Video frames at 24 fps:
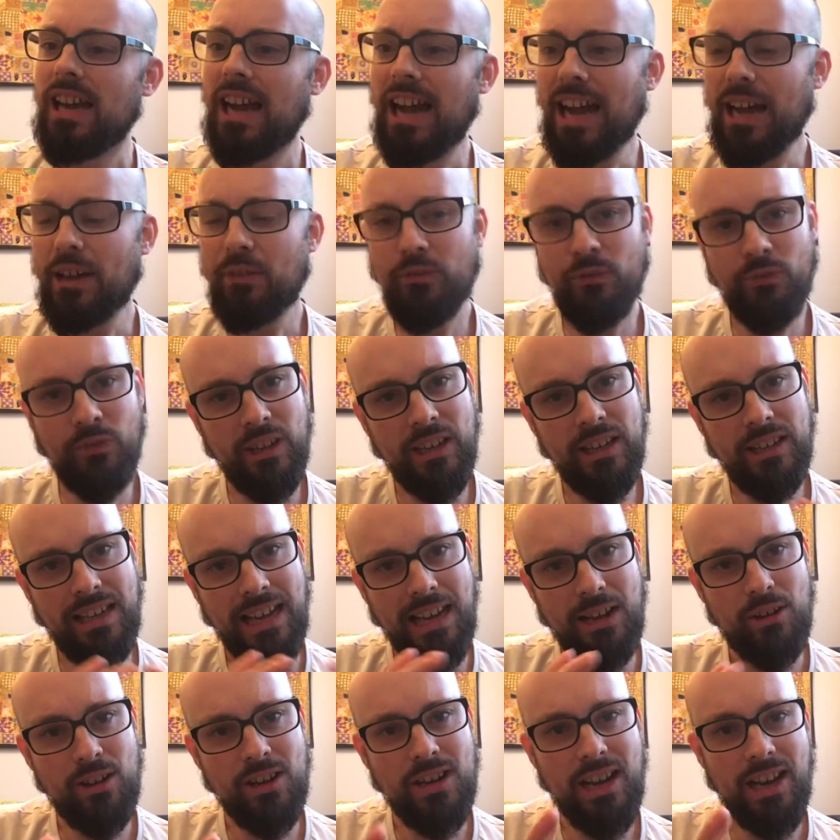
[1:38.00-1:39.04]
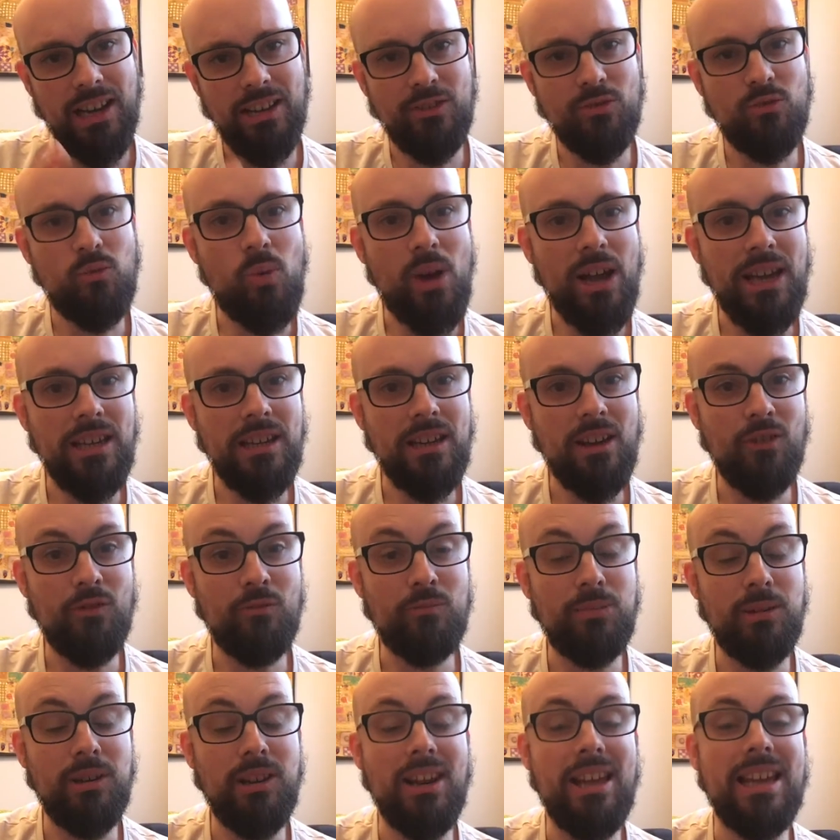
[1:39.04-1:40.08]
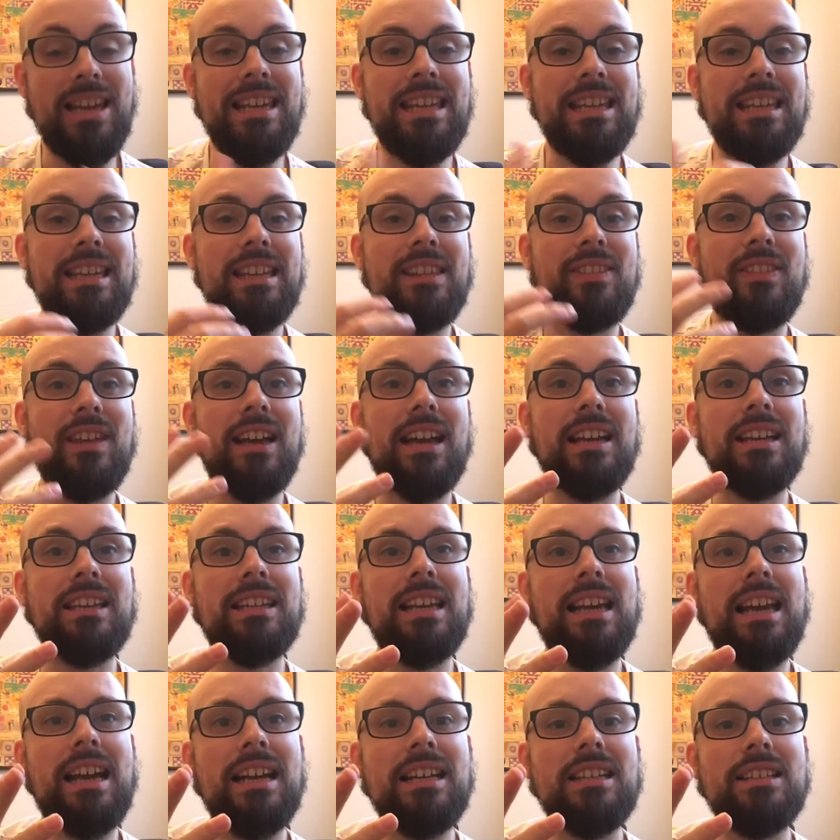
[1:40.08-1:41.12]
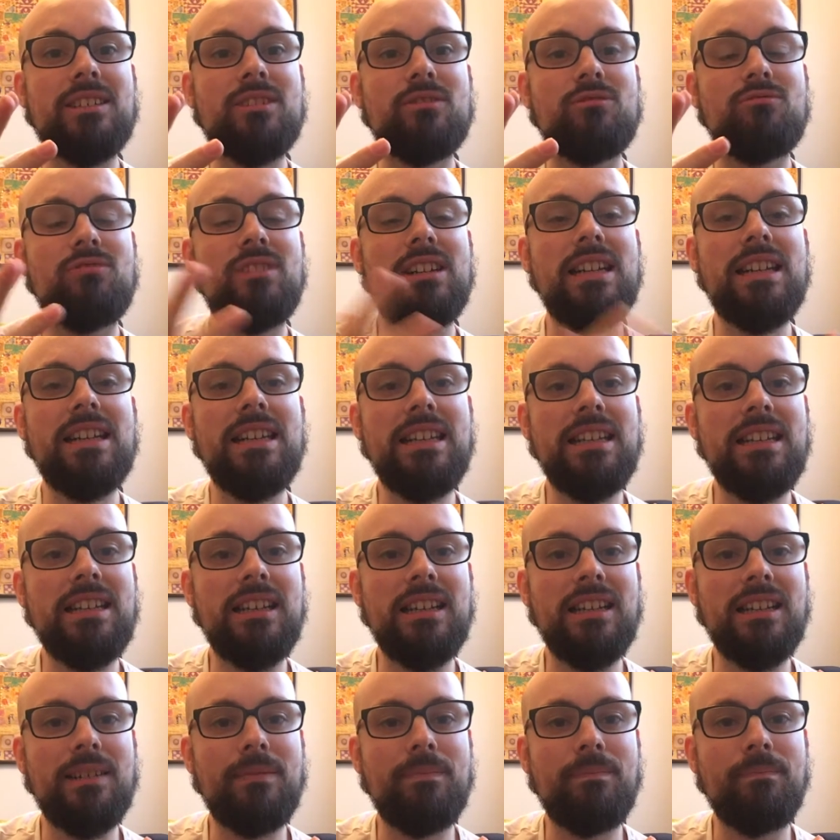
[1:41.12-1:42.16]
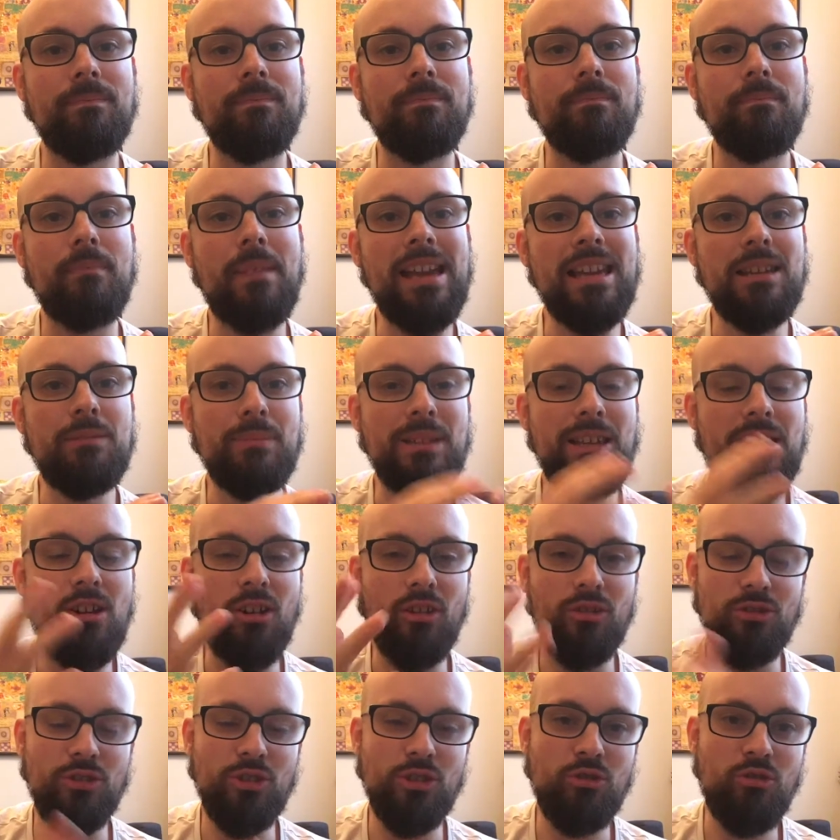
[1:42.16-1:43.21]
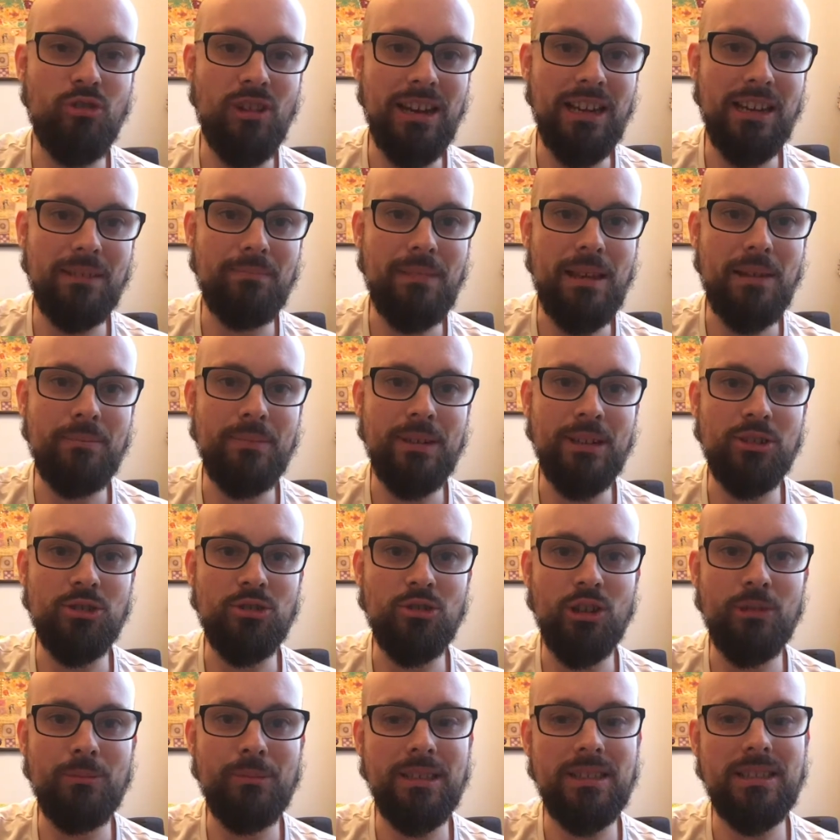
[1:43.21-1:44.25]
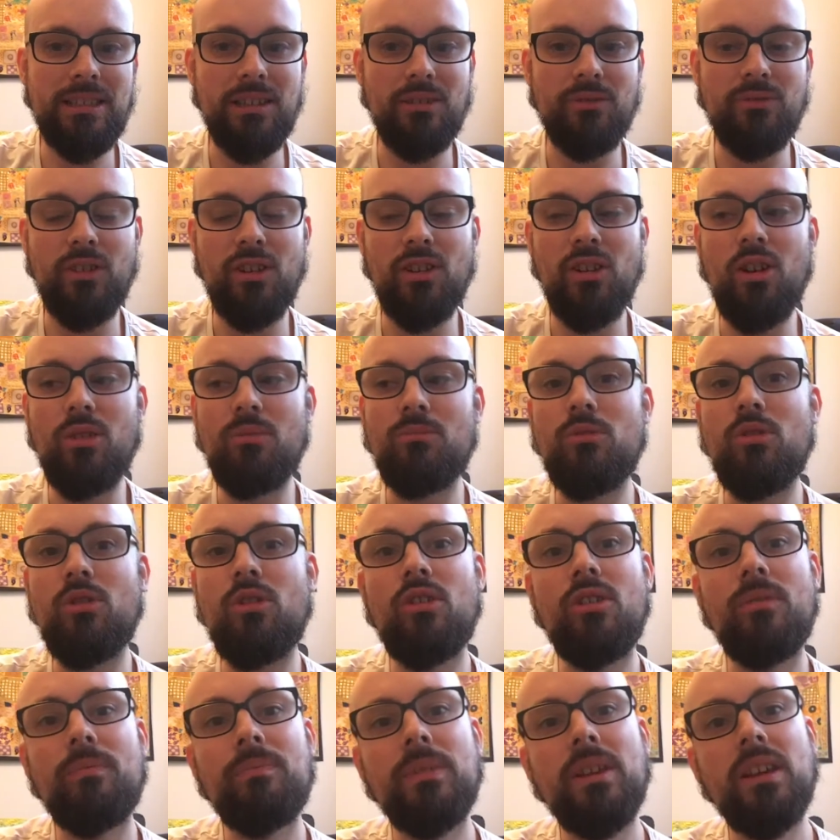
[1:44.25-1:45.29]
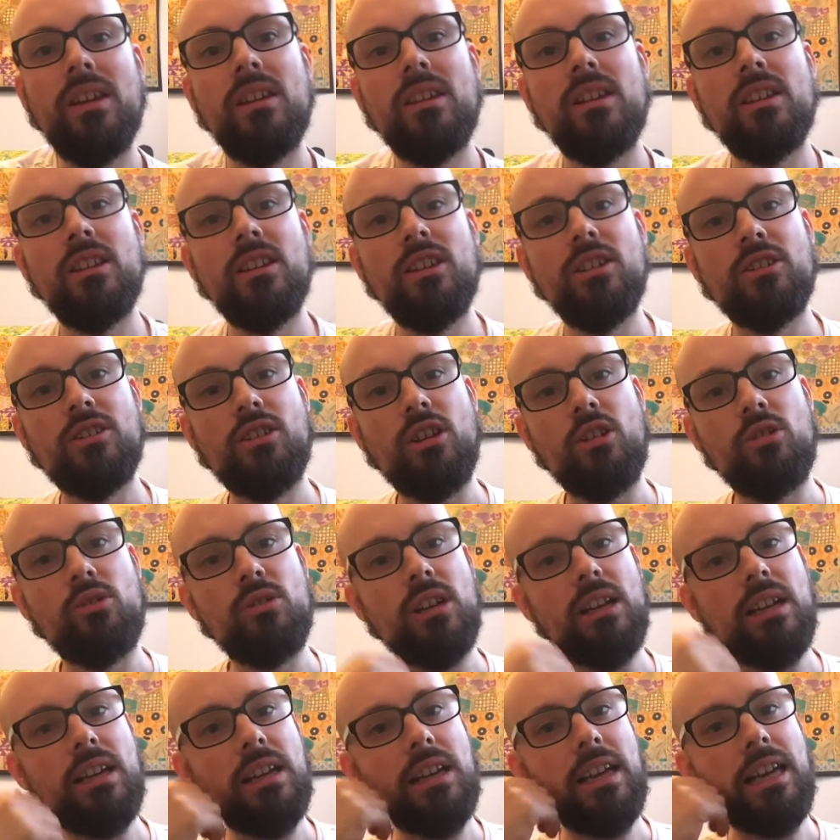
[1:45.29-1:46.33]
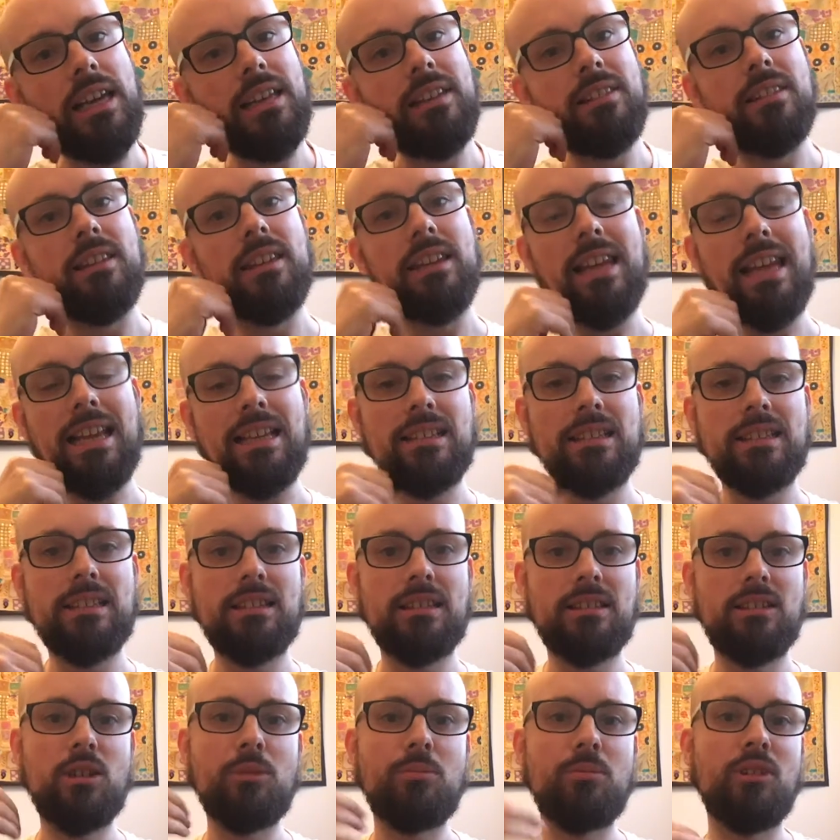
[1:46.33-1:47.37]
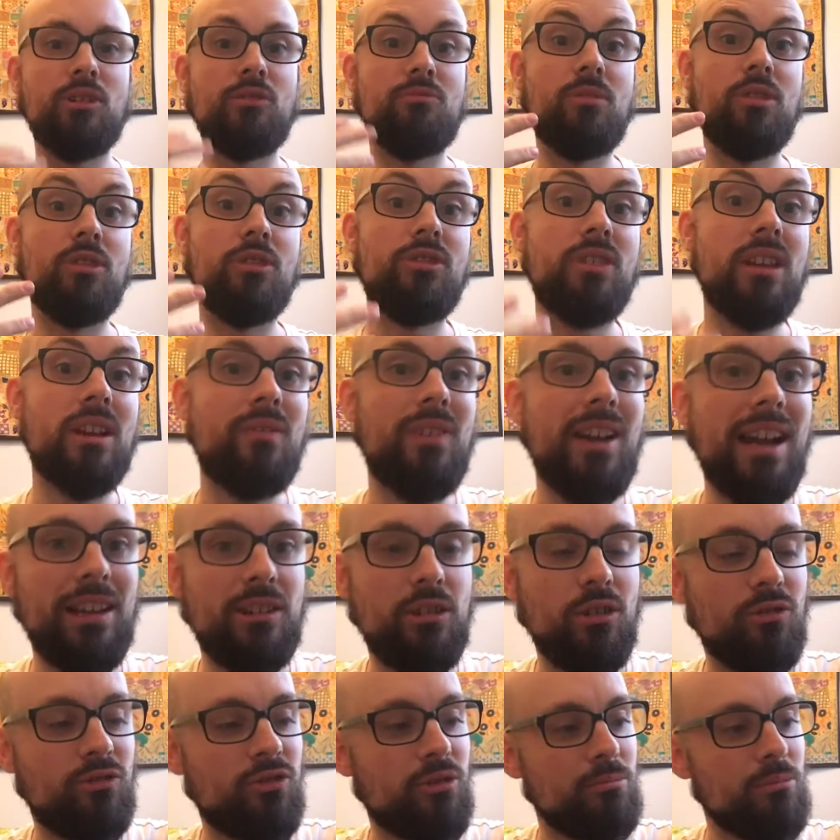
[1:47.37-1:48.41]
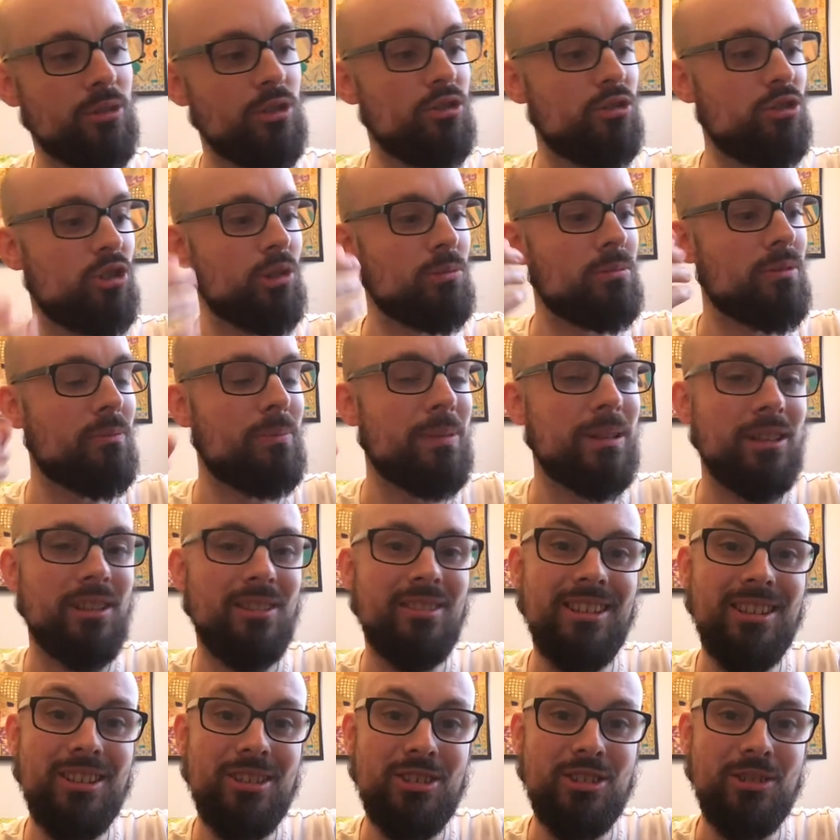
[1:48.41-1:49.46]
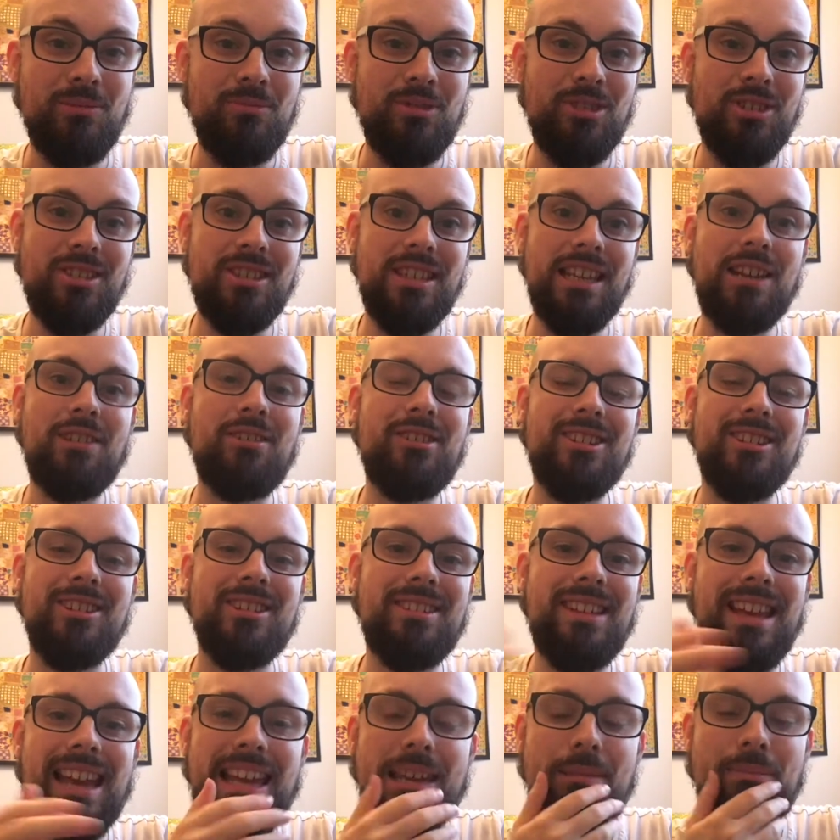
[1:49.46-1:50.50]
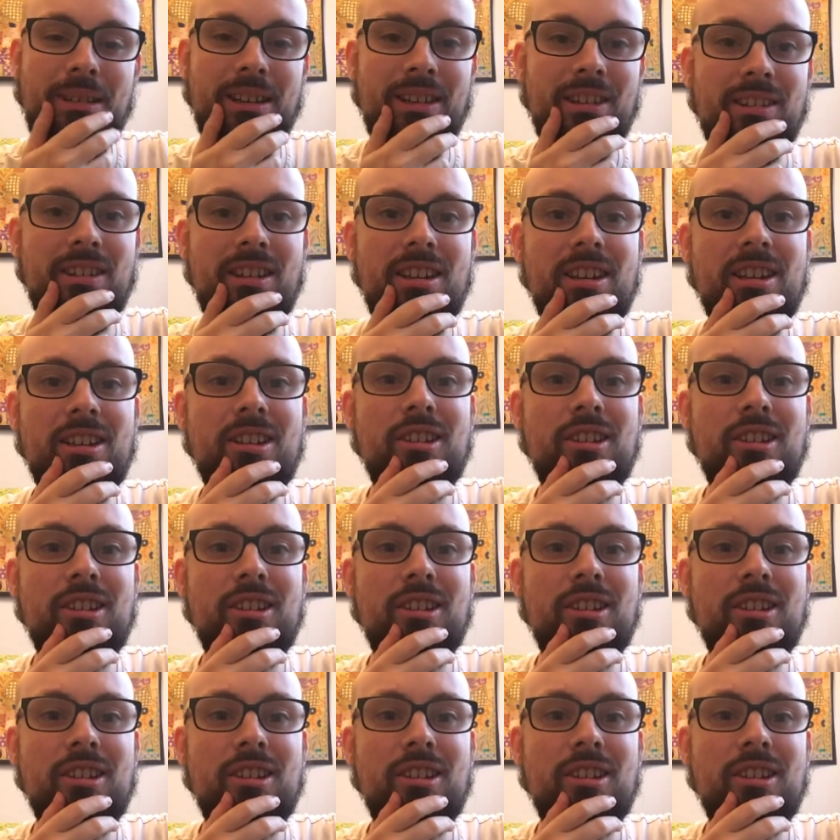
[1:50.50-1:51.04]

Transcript: I've figured out a kind of way of playing that has really made me concentrate and made me enjoy myself a lot more. So in the last couple of months that I've had off from YouTube, I've been doing some serious gaming and